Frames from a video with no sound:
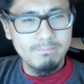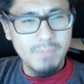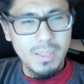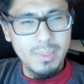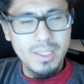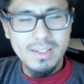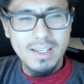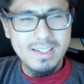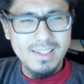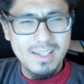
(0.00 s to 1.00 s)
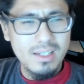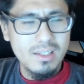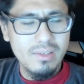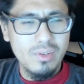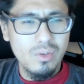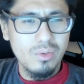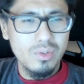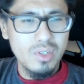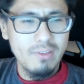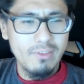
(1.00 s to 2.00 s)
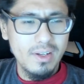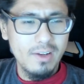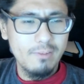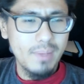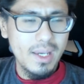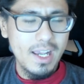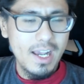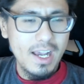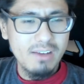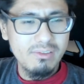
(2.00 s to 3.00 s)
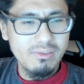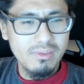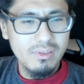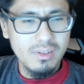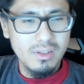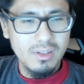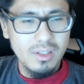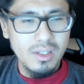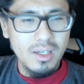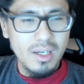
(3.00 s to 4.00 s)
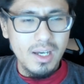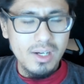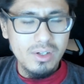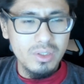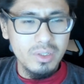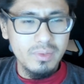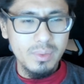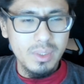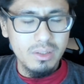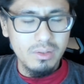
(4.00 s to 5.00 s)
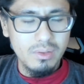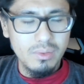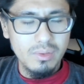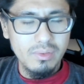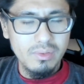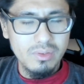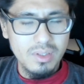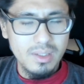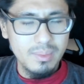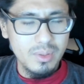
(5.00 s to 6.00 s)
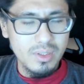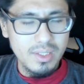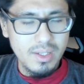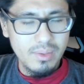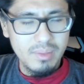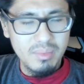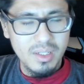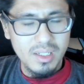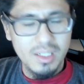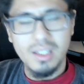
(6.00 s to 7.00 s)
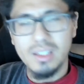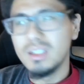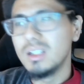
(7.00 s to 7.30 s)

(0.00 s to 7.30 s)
Maybe it's like 6 if you shave it off by half. I don't know if work, if sleep works that way, probably not.